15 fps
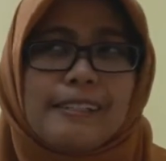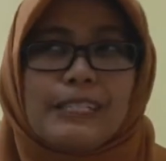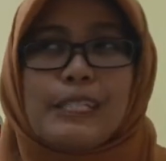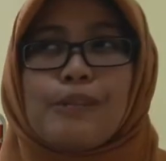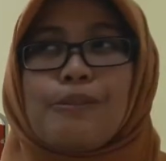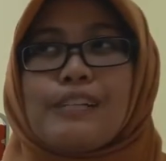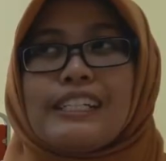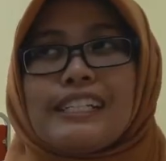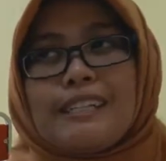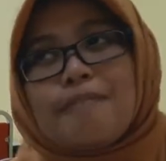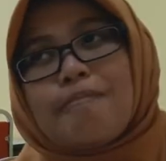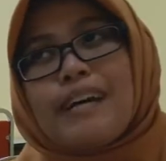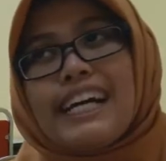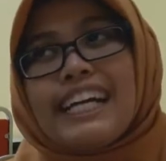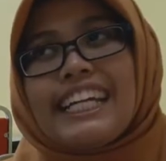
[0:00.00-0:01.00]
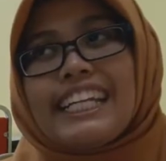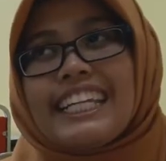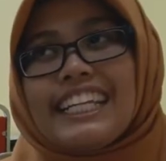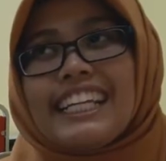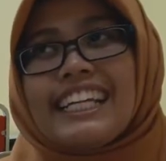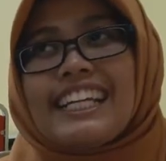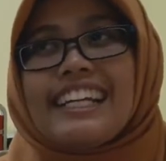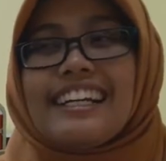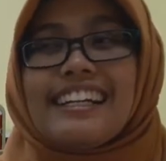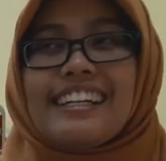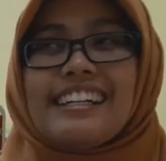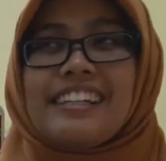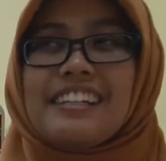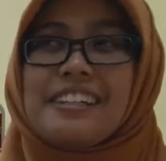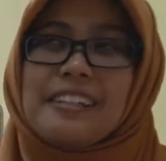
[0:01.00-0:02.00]
You will demand,
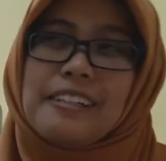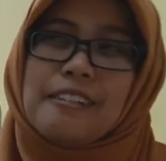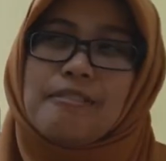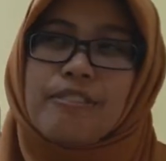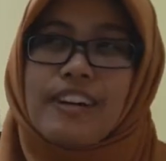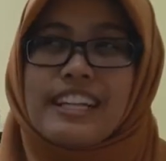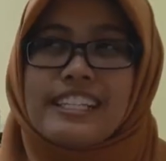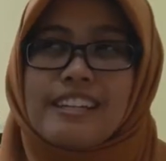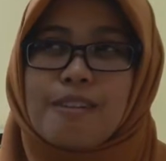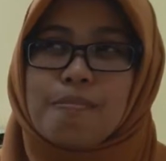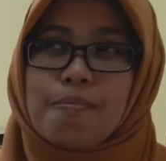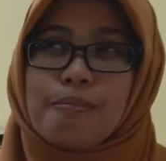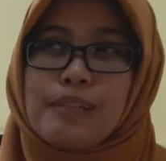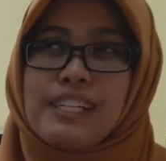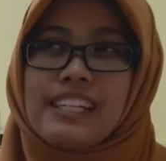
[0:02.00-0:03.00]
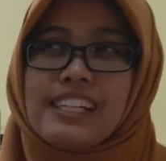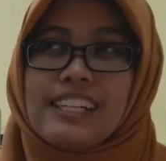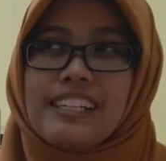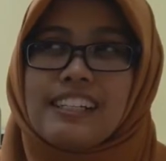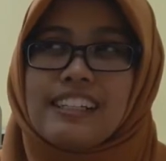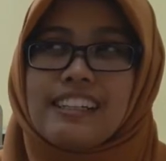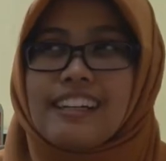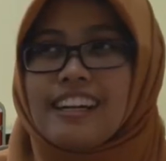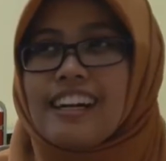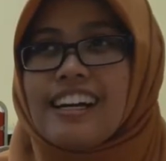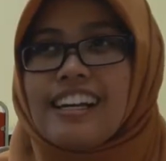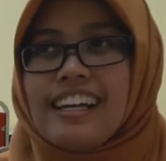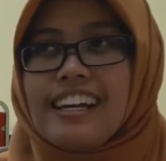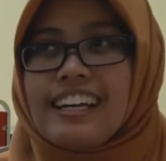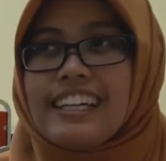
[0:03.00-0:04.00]
for example, car